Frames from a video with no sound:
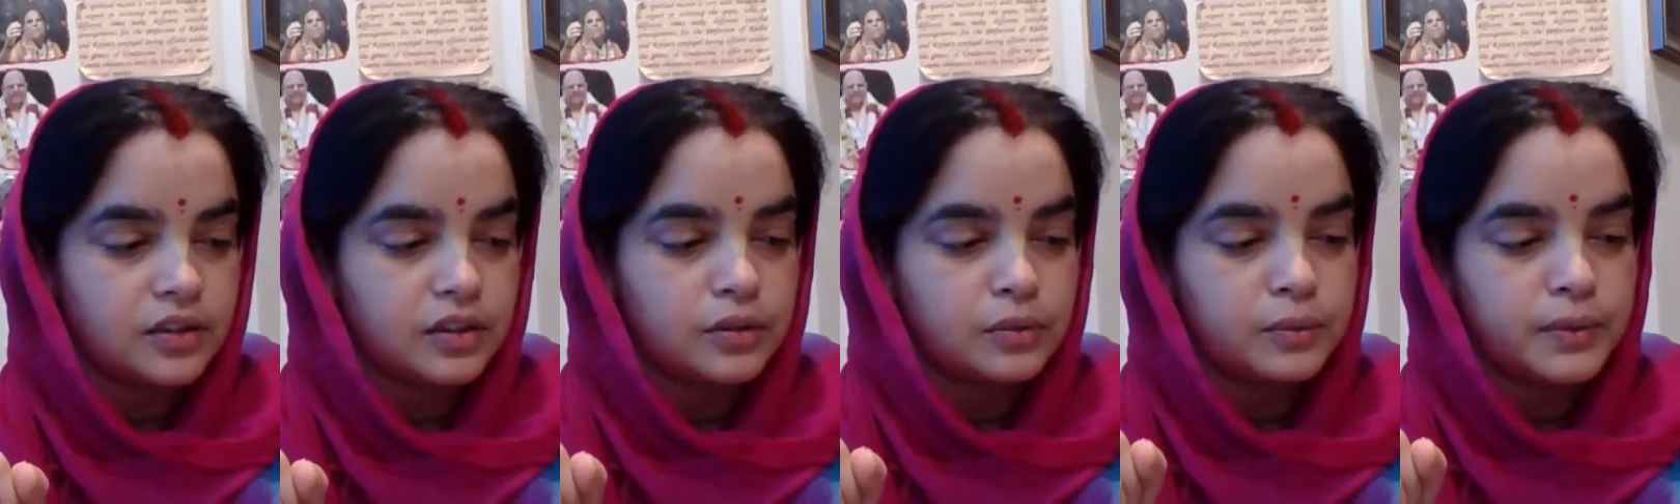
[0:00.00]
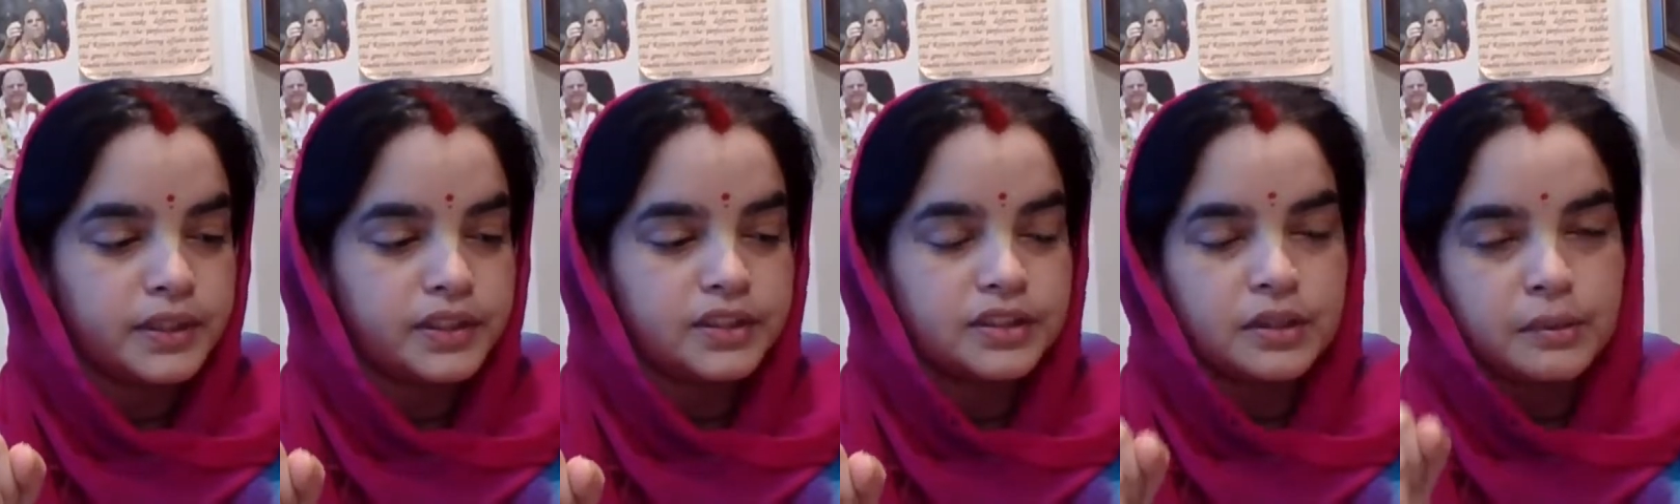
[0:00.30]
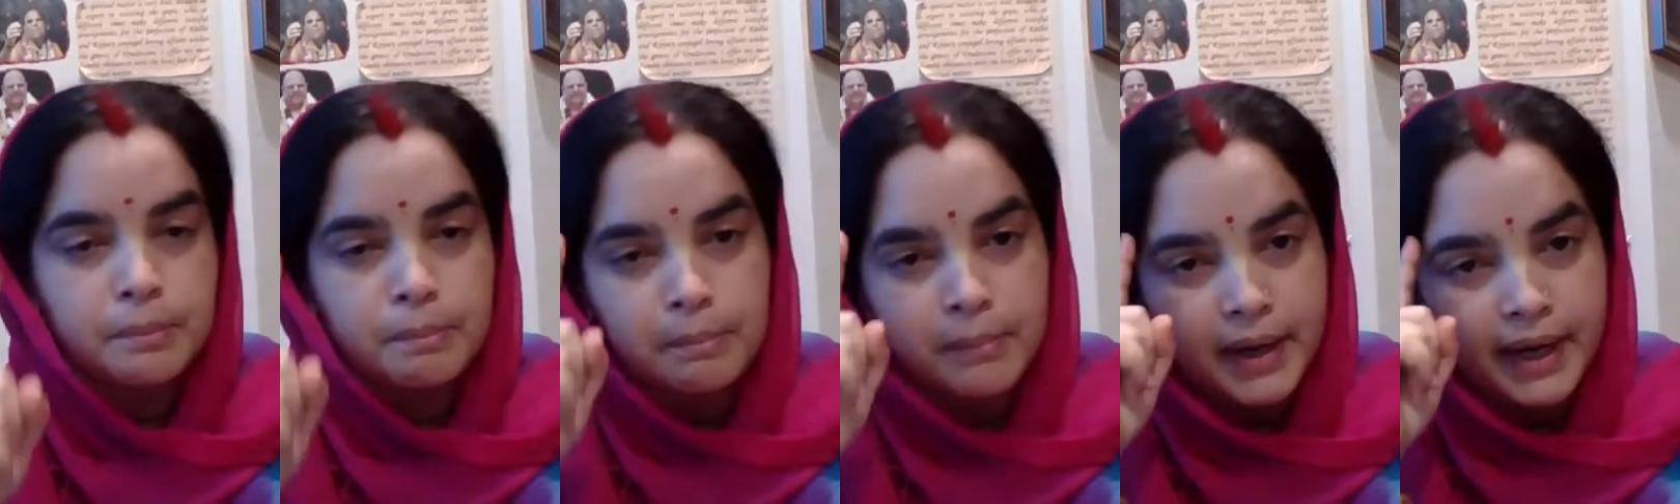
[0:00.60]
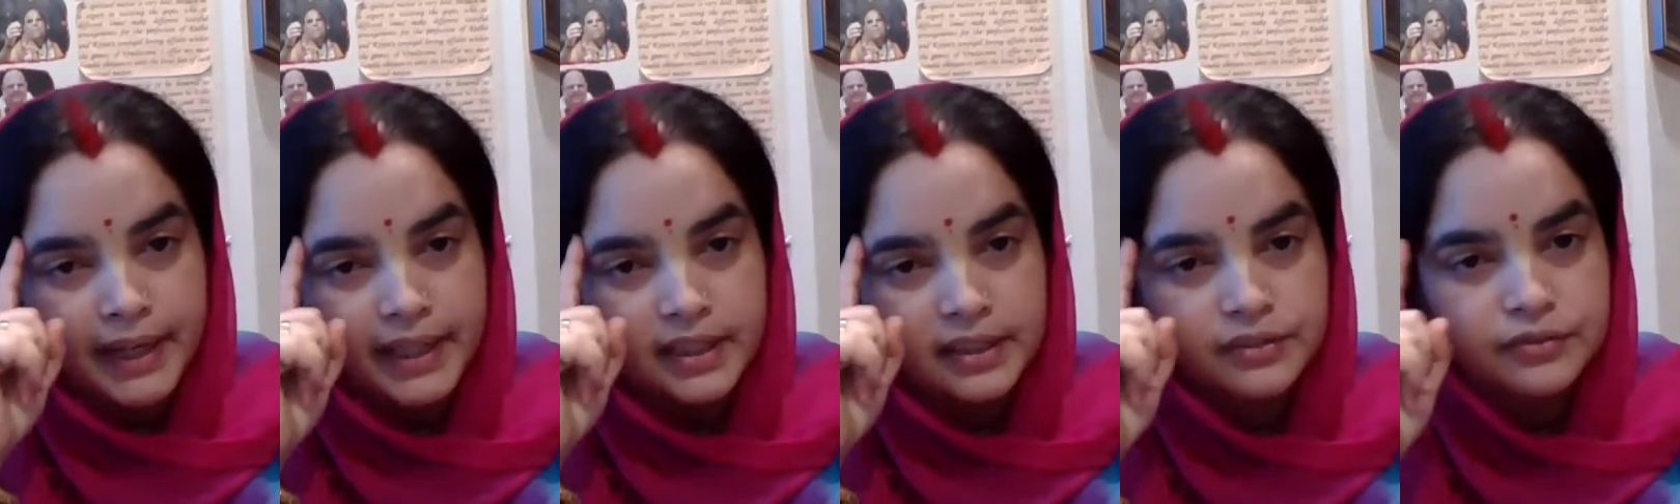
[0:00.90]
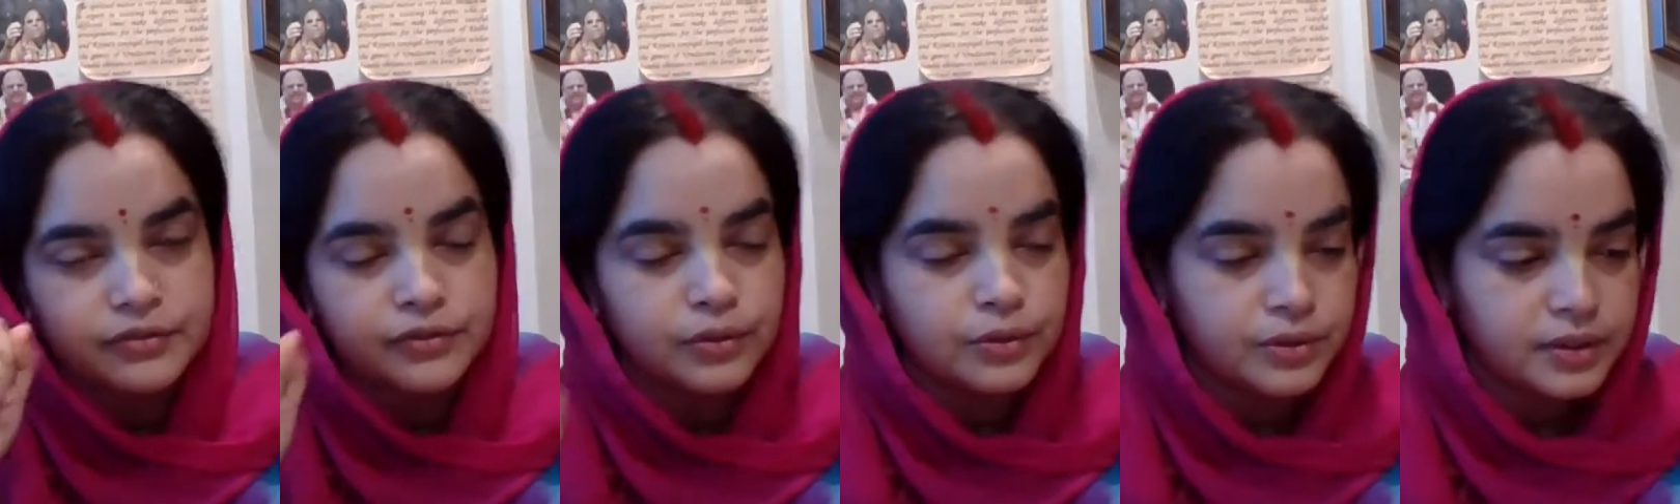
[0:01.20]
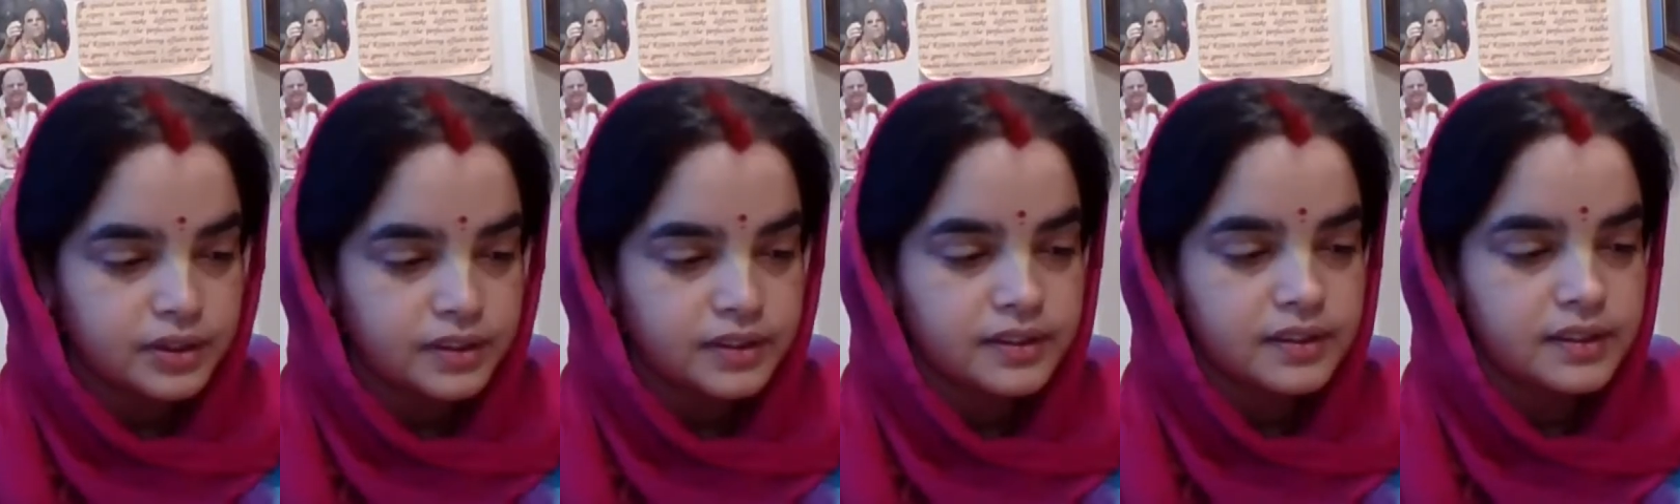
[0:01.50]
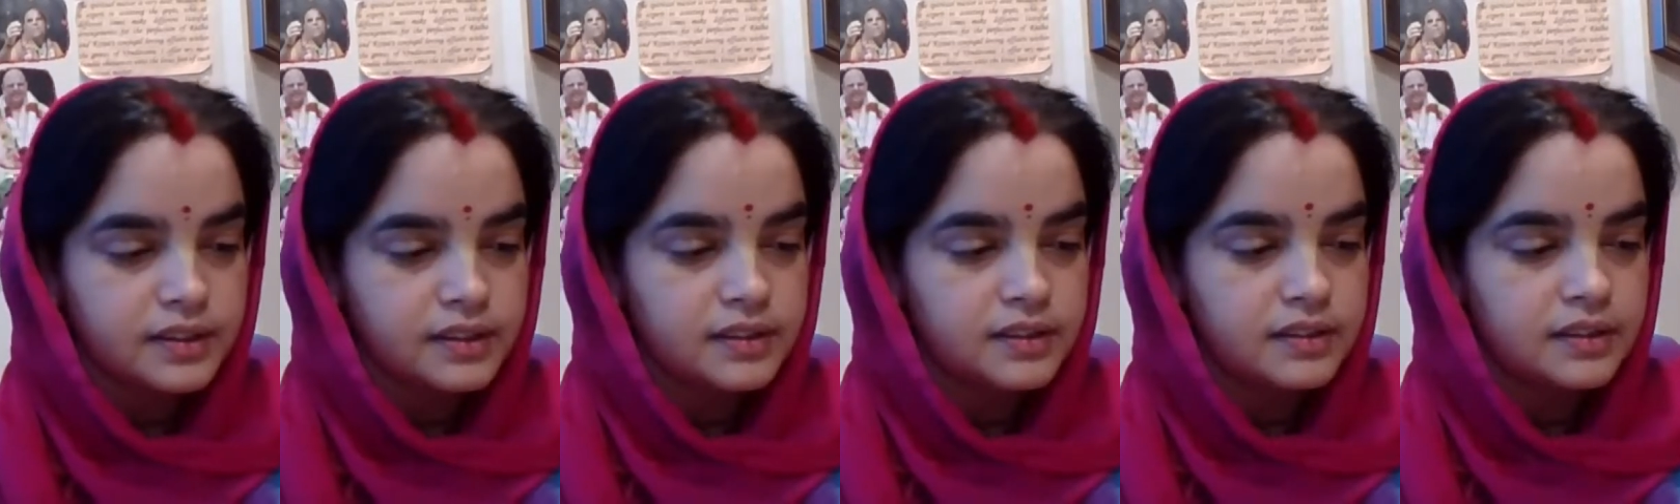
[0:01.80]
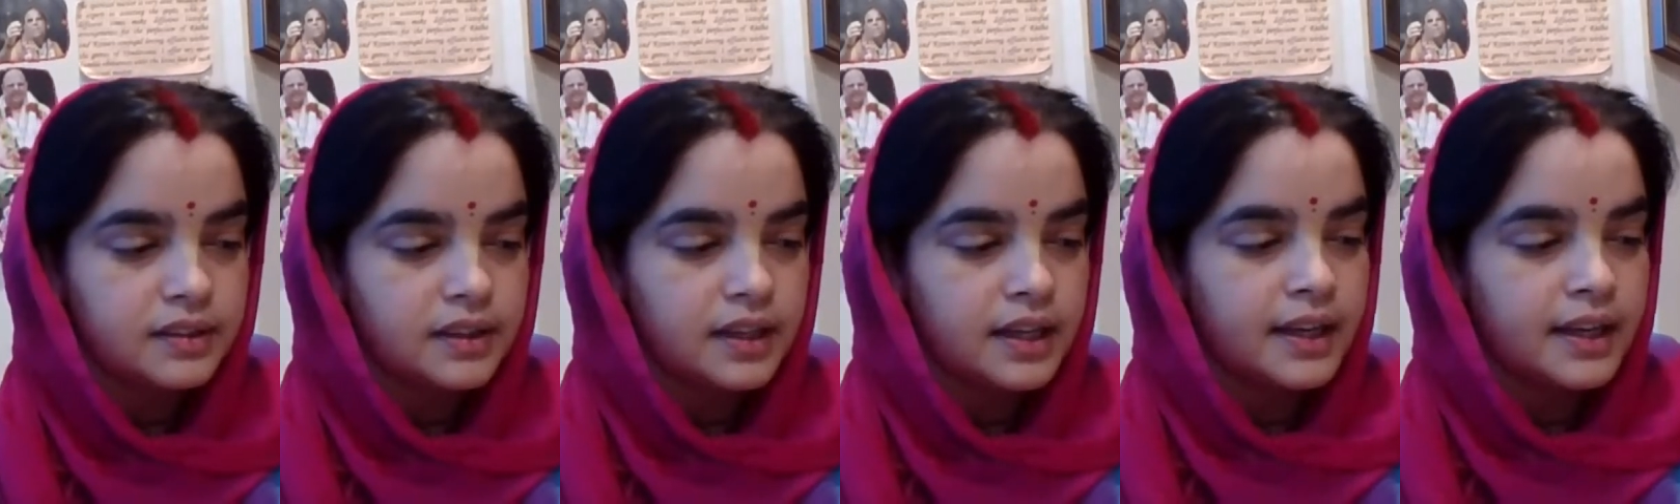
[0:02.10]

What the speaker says: on which the mind focuses